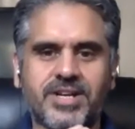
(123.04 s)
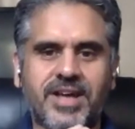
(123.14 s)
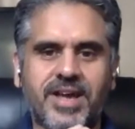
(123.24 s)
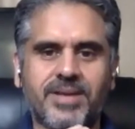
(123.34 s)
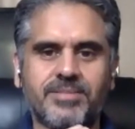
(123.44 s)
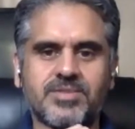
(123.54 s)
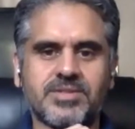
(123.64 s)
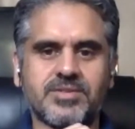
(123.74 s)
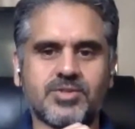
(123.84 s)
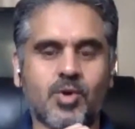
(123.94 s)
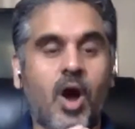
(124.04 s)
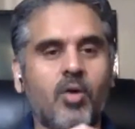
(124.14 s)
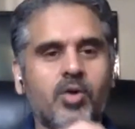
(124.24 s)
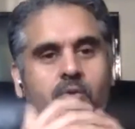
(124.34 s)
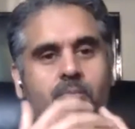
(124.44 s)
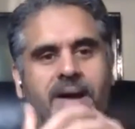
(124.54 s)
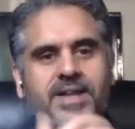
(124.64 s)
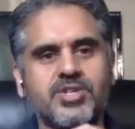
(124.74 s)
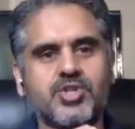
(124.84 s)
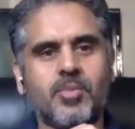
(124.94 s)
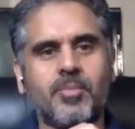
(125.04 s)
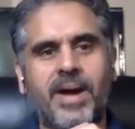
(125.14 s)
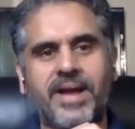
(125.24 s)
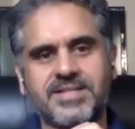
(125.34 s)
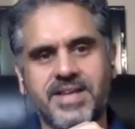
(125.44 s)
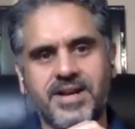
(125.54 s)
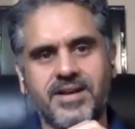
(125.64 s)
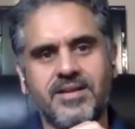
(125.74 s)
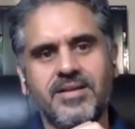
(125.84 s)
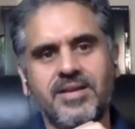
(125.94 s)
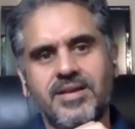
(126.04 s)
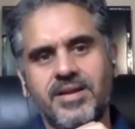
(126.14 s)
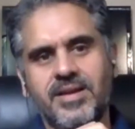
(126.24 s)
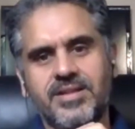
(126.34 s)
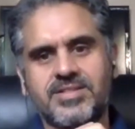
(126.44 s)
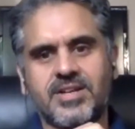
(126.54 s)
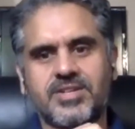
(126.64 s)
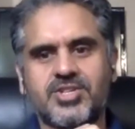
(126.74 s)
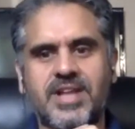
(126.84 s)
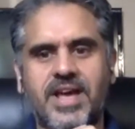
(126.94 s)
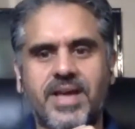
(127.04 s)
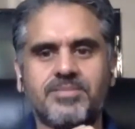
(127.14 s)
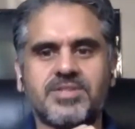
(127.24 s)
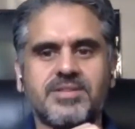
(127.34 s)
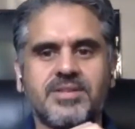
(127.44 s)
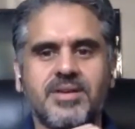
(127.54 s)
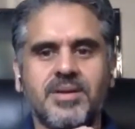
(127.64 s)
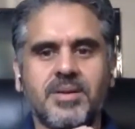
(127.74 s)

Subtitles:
times. So how do you manage your mindset in such times?